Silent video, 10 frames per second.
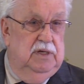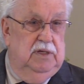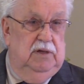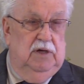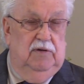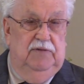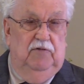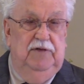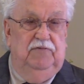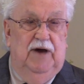You know, if
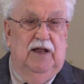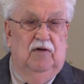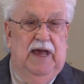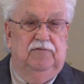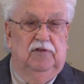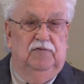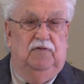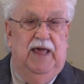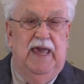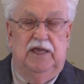we follow after the
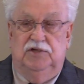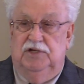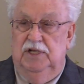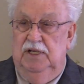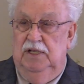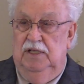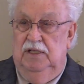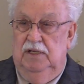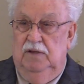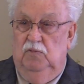flesh,
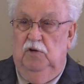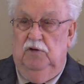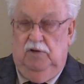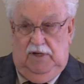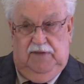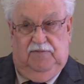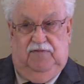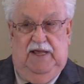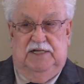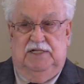we're going to live a
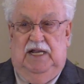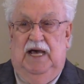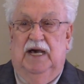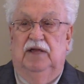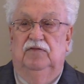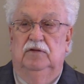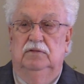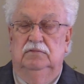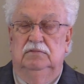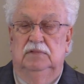fleshly life.
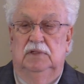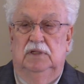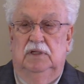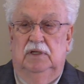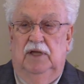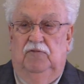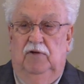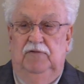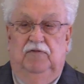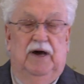If
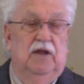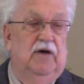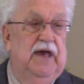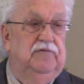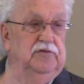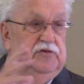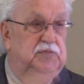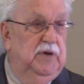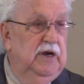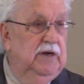we follow after the
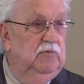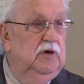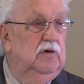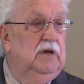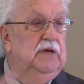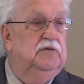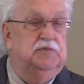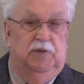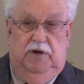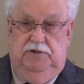Spirit, we're going to live a
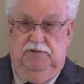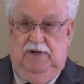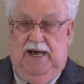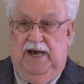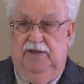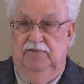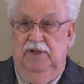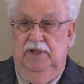spiritual life.